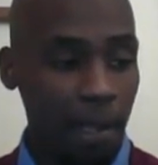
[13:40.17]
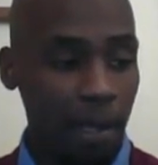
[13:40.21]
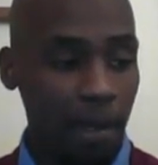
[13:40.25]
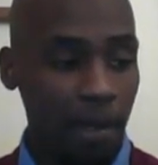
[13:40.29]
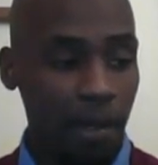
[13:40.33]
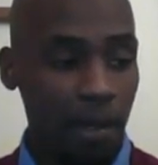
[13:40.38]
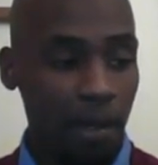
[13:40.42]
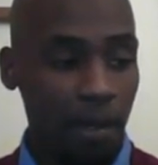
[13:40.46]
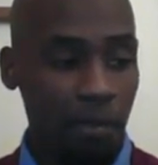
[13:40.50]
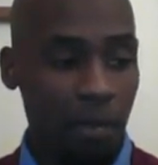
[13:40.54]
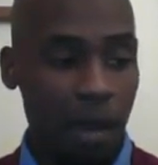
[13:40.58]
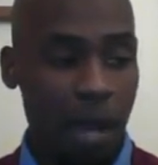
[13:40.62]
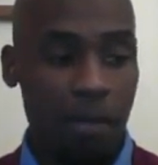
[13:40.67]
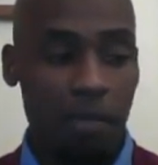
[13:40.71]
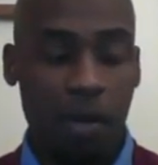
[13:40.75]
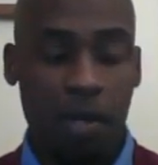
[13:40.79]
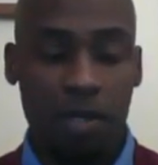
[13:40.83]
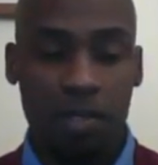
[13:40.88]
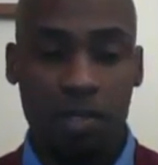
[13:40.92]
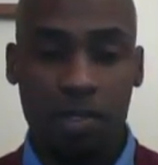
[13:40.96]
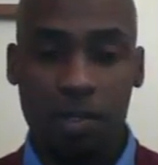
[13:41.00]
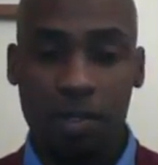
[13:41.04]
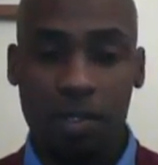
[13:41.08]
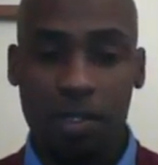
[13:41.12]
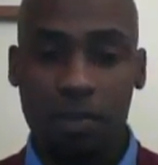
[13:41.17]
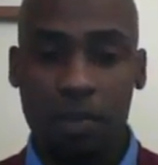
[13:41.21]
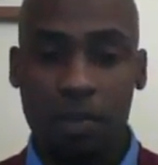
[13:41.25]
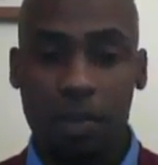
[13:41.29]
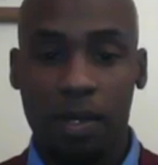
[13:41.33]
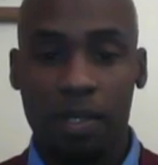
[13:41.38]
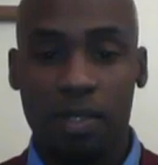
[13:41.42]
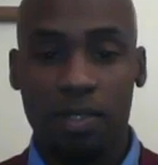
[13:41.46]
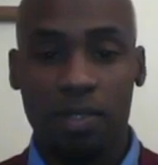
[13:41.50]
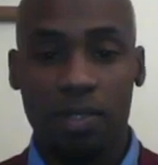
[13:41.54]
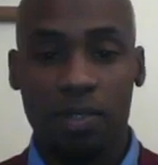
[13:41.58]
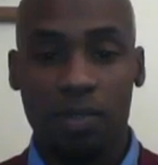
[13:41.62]
My personal
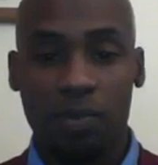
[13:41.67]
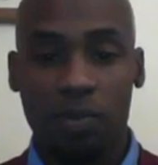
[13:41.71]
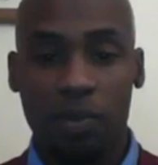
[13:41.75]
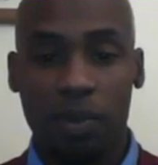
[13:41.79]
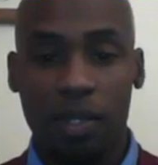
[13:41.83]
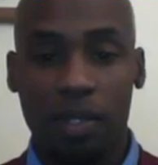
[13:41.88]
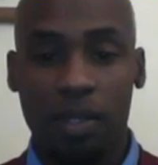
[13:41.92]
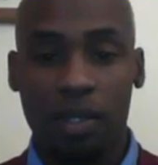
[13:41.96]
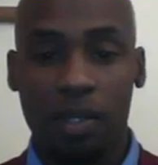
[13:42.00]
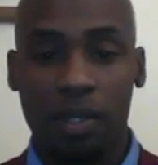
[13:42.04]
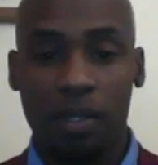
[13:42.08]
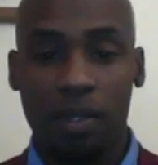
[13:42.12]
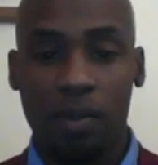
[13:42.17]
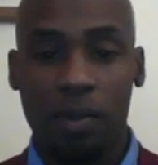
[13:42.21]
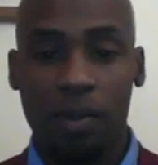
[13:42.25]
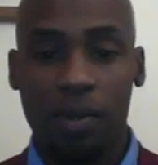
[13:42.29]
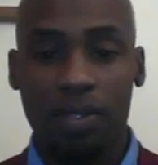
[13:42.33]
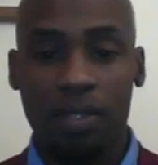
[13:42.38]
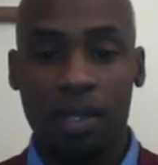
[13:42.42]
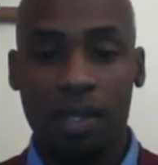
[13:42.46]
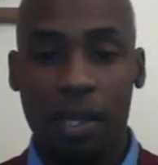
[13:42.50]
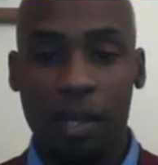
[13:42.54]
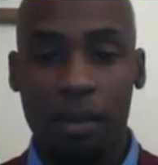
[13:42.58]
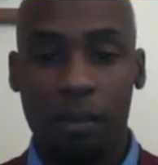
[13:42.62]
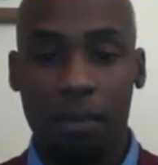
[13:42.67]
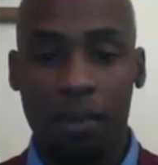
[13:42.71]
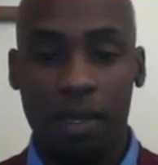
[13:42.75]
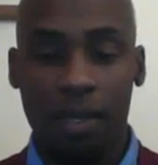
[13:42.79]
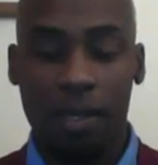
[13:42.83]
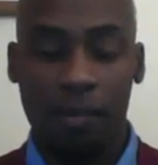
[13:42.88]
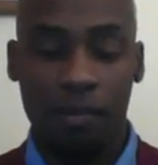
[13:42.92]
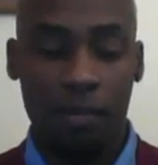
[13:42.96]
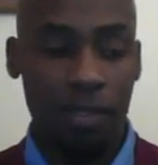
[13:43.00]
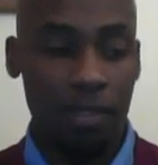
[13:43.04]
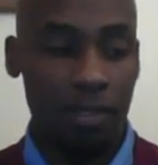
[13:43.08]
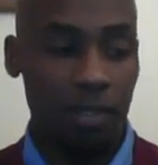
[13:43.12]
experiences with a noise
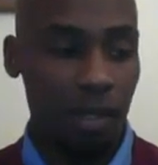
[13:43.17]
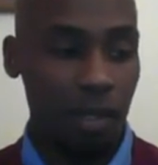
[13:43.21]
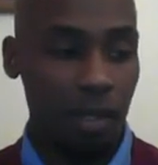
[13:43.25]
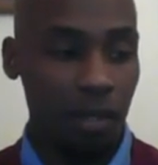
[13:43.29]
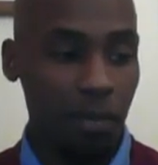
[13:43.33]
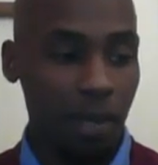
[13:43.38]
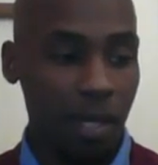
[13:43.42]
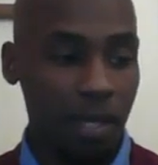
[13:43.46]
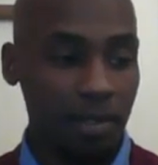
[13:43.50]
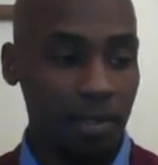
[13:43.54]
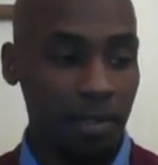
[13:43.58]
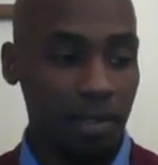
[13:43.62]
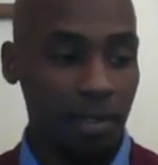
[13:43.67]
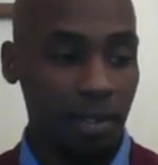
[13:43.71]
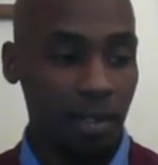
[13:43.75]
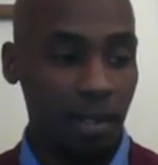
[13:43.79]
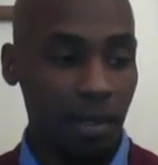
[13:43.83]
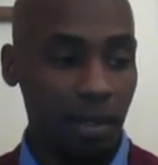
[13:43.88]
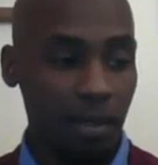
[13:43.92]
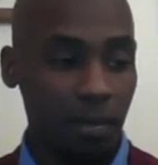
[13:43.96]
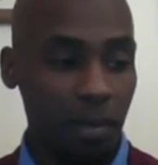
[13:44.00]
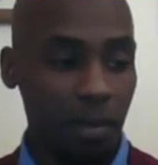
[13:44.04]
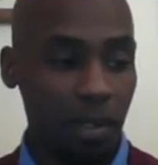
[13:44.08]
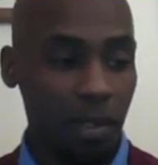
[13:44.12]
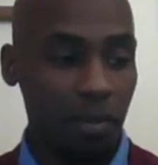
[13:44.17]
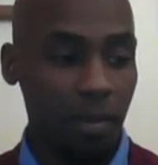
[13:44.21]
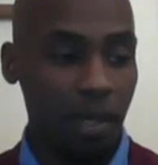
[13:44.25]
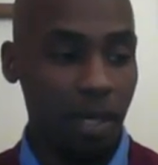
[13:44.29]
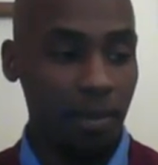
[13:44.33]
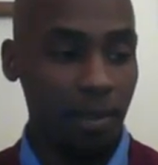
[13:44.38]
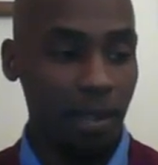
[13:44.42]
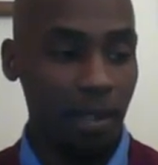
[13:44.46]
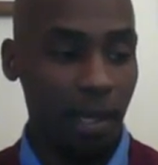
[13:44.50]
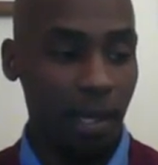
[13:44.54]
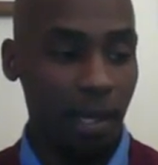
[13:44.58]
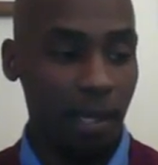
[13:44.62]
campaign, I want to talk about a little bit
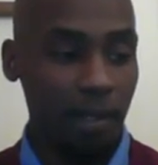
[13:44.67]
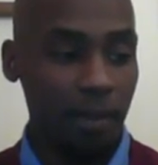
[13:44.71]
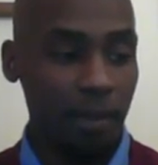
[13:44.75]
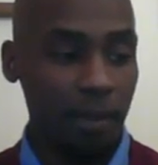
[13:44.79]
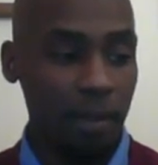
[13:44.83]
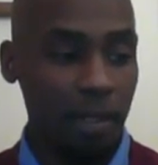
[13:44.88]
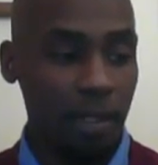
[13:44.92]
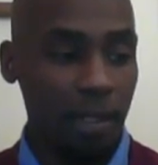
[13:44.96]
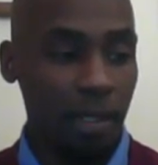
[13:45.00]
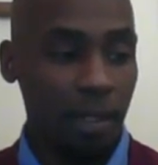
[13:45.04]
about that.